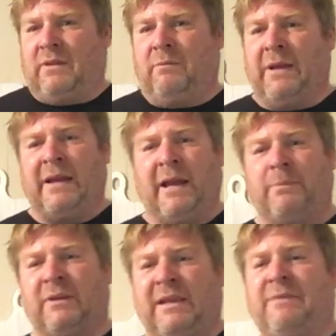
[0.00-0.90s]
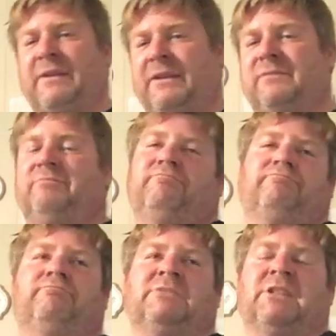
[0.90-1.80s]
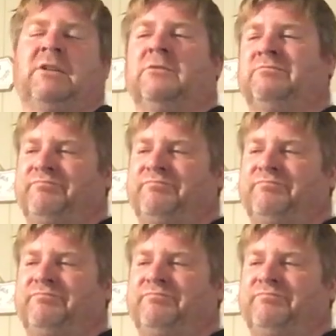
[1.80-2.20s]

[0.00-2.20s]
And I believed it. So,